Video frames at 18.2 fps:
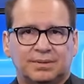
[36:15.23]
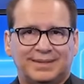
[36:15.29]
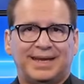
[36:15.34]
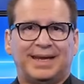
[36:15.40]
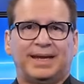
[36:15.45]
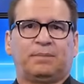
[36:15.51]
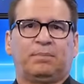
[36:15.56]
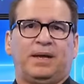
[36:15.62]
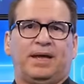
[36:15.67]

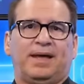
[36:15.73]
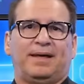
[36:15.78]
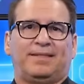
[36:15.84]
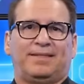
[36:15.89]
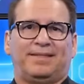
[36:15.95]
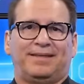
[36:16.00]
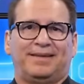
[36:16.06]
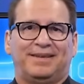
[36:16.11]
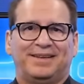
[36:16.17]
TechPath.
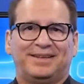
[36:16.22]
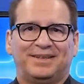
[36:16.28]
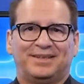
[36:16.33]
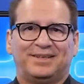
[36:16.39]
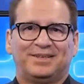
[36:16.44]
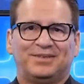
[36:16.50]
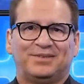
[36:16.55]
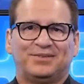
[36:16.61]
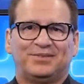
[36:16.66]

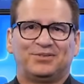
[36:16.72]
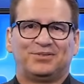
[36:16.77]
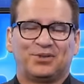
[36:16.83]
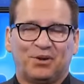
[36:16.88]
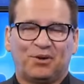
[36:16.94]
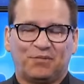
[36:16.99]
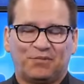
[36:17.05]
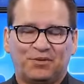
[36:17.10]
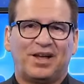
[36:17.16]
So
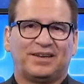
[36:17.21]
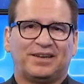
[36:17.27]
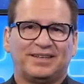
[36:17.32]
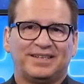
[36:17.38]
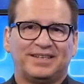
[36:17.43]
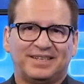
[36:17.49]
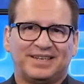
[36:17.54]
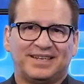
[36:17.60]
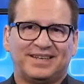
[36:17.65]
if you're not
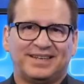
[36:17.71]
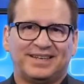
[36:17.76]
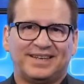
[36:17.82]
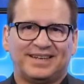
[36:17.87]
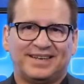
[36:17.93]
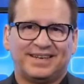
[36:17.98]
listening,